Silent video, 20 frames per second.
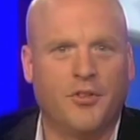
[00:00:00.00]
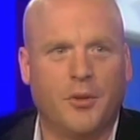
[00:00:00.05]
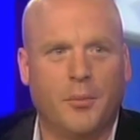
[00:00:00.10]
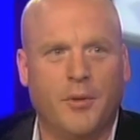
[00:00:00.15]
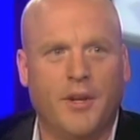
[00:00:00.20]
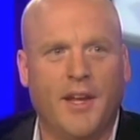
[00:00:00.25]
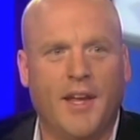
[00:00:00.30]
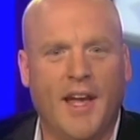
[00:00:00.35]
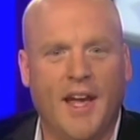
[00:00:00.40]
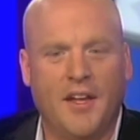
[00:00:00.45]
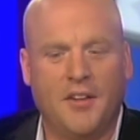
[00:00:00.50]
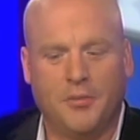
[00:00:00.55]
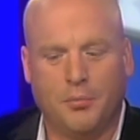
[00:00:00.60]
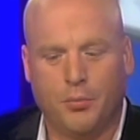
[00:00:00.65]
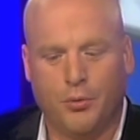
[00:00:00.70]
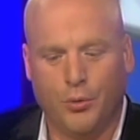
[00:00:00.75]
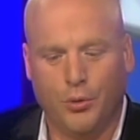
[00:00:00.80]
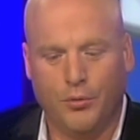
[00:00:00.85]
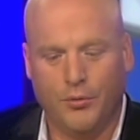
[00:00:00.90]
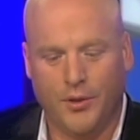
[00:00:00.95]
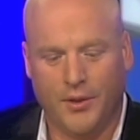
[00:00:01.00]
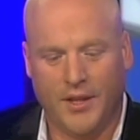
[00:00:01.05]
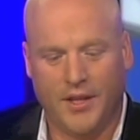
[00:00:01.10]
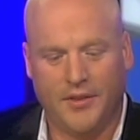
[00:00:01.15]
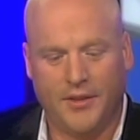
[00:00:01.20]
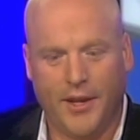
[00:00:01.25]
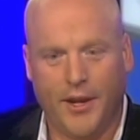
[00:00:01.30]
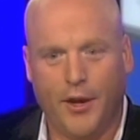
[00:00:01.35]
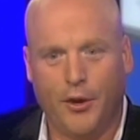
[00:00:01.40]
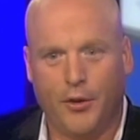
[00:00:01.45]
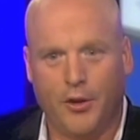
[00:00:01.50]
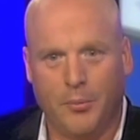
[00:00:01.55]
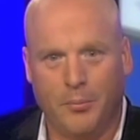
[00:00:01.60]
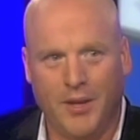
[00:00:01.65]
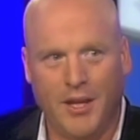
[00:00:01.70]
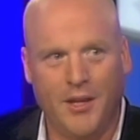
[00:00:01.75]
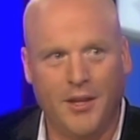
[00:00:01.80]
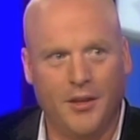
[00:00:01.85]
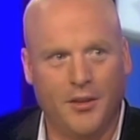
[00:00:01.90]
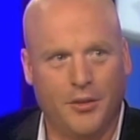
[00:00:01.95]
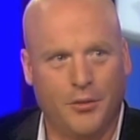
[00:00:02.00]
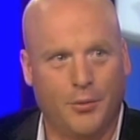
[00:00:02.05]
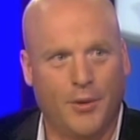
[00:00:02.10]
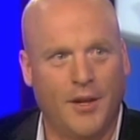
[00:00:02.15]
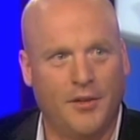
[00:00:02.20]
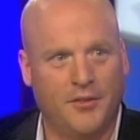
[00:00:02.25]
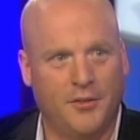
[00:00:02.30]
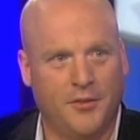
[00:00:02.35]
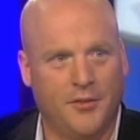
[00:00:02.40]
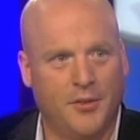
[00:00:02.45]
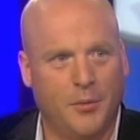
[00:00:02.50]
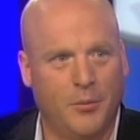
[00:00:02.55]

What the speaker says: where somebody has proven that they are an immediate threat to